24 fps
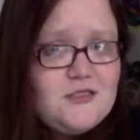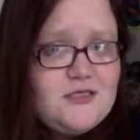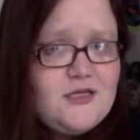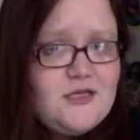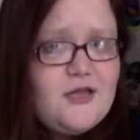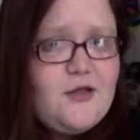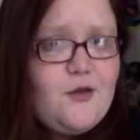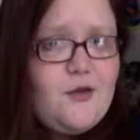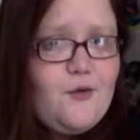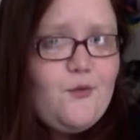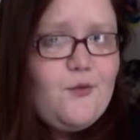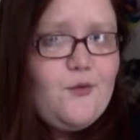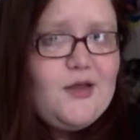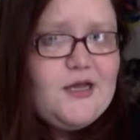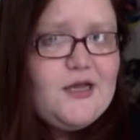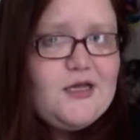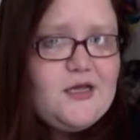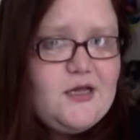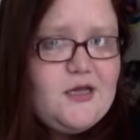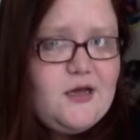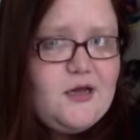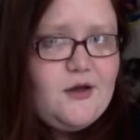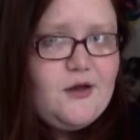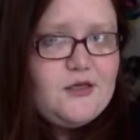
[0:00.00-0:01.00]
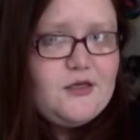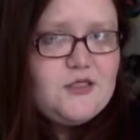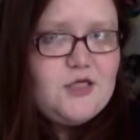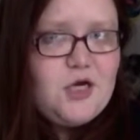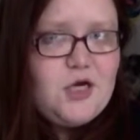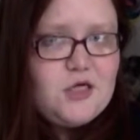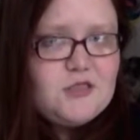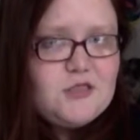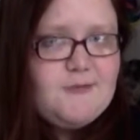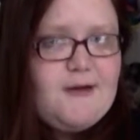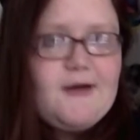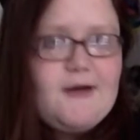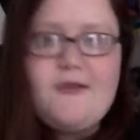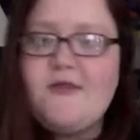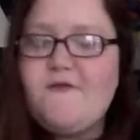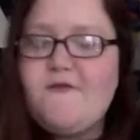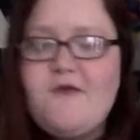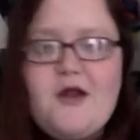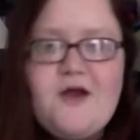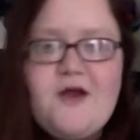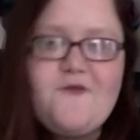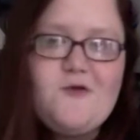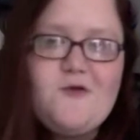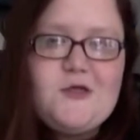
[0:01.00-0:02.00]
and I know we talked about in the
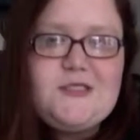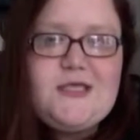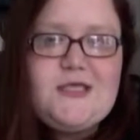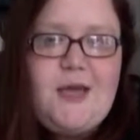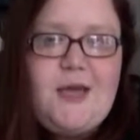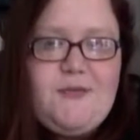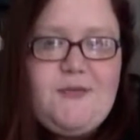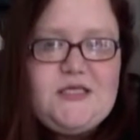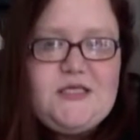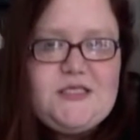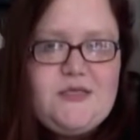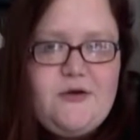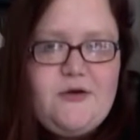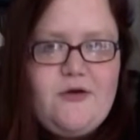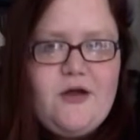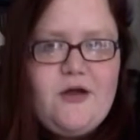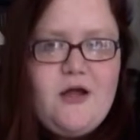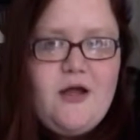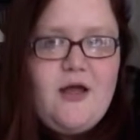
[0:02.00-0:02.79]
very first episode.